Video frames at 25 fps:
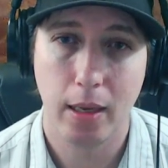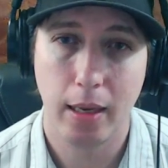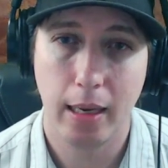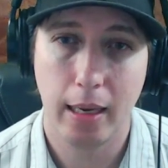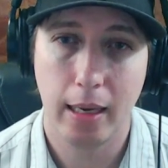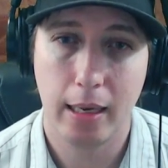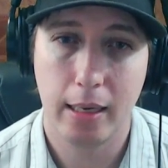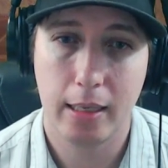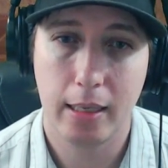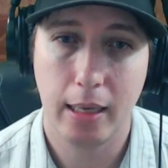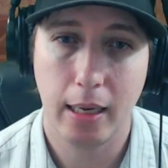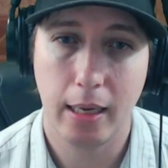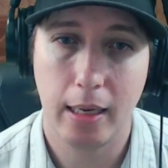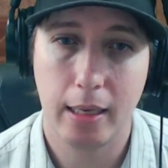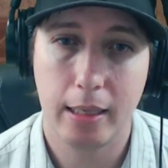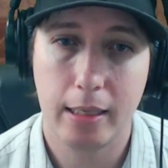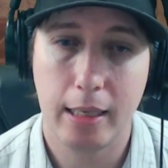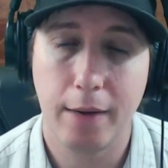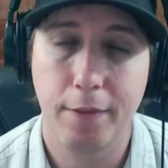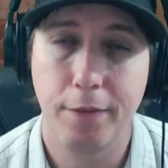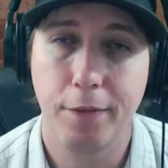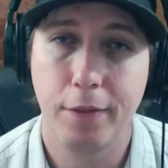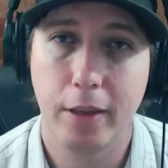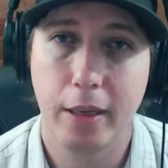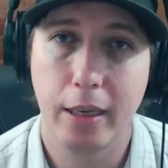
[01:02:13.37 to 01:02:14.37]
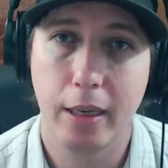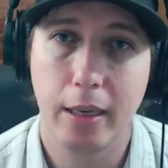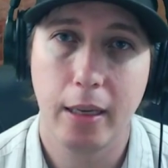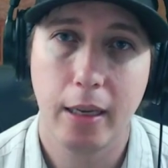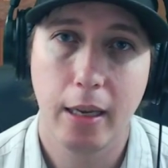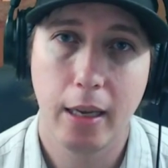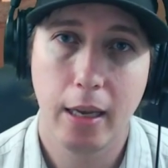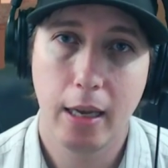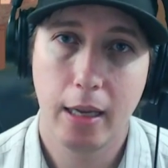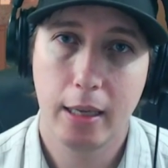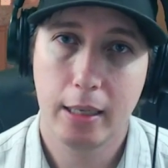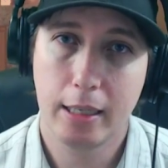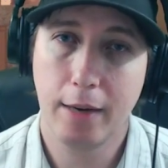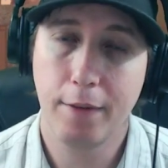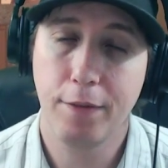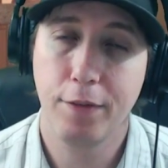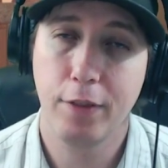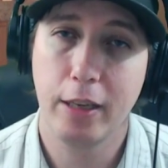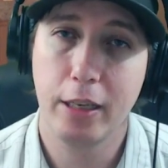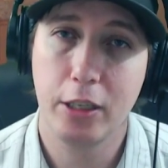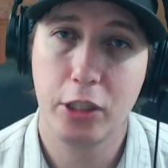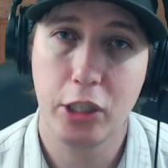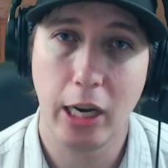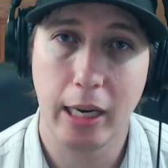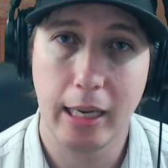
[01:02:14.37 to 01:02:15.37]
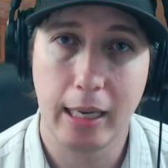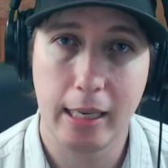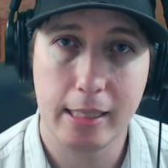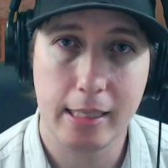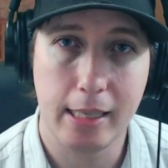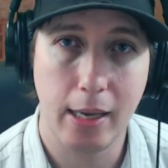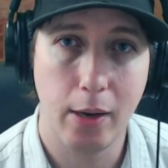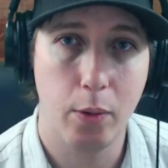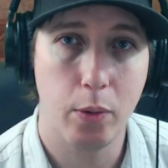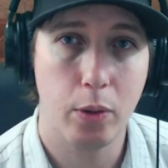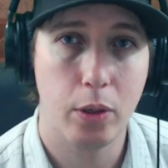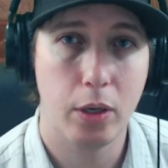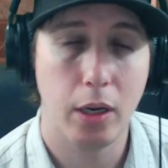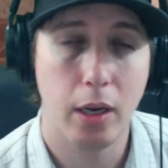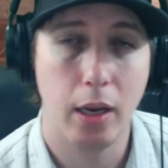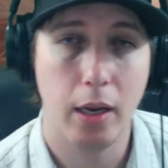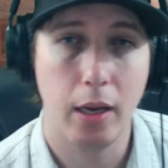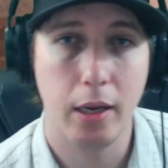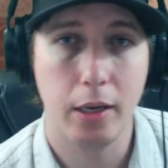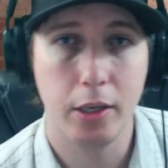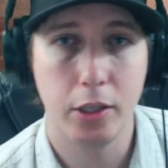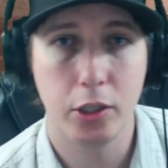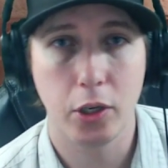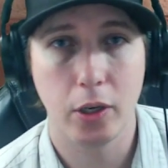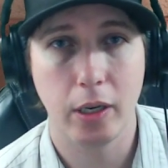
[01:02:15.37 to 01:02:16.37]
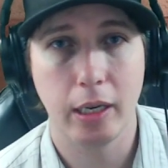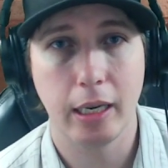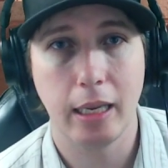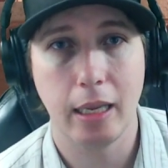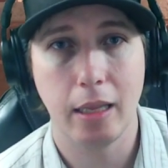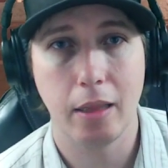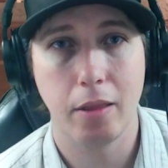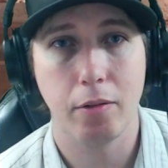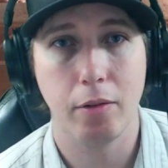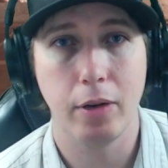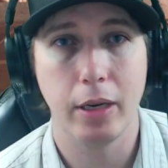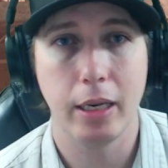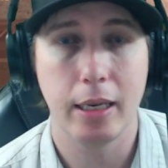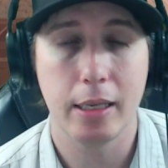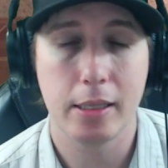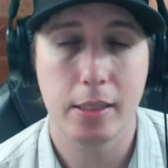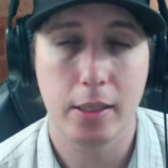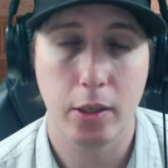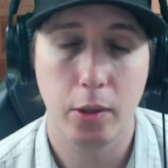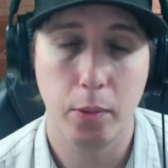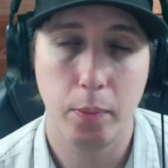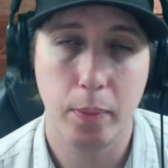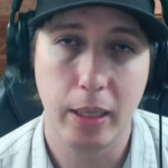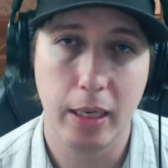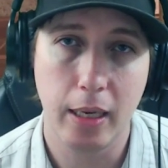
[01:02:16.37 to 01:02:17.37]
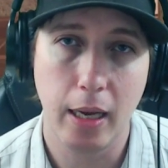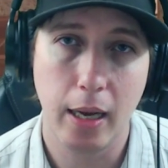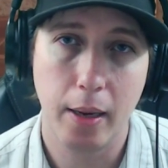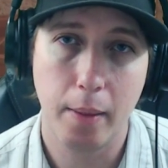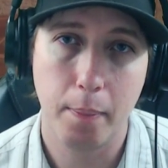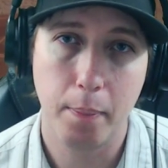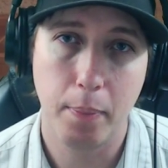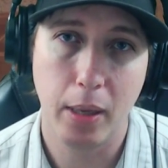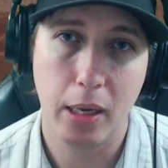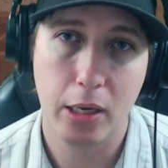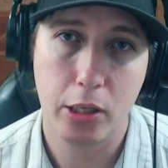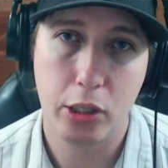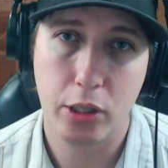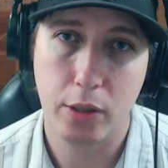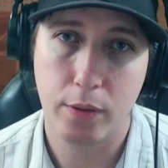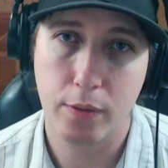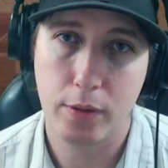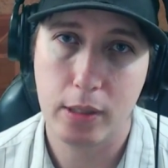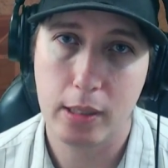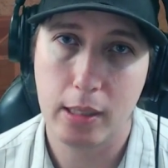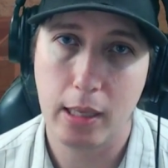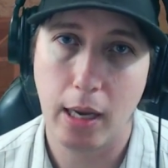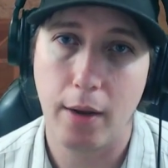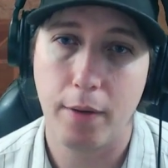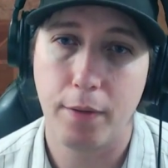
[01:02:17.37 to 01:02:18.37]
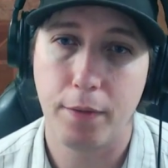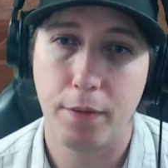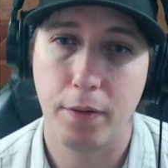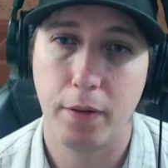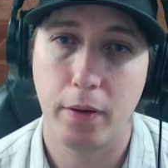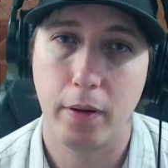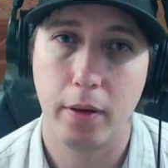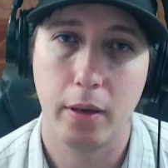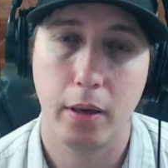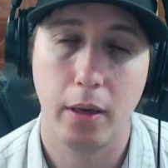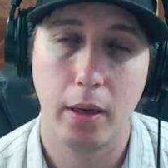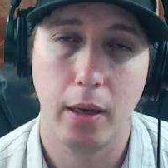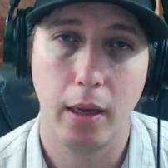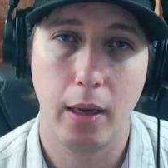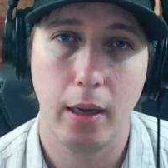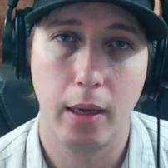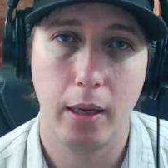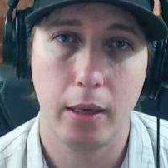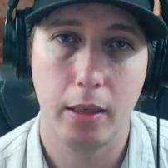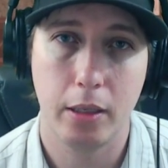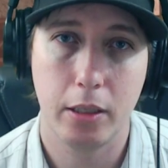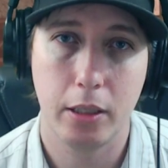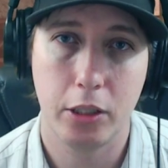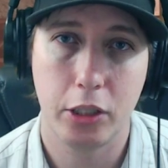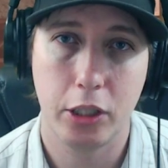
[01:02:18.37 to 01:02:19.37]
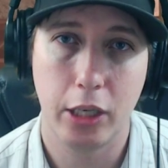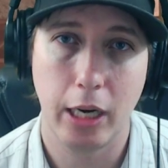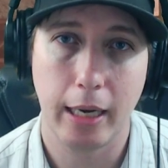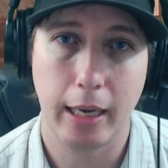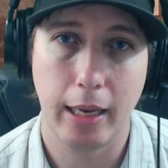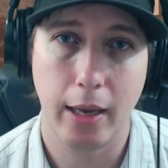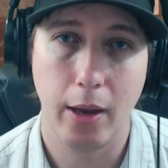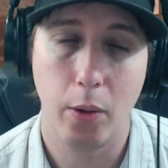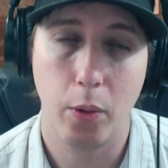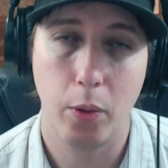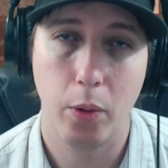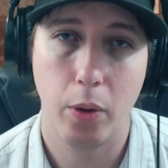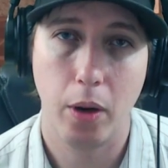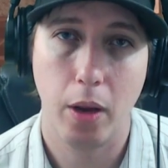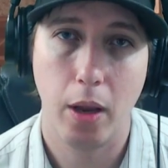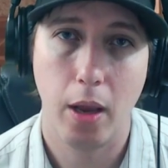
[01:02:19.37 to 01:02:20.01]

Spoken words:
And definitely check us out during E3, because there'll be a bunch of stuff to check out.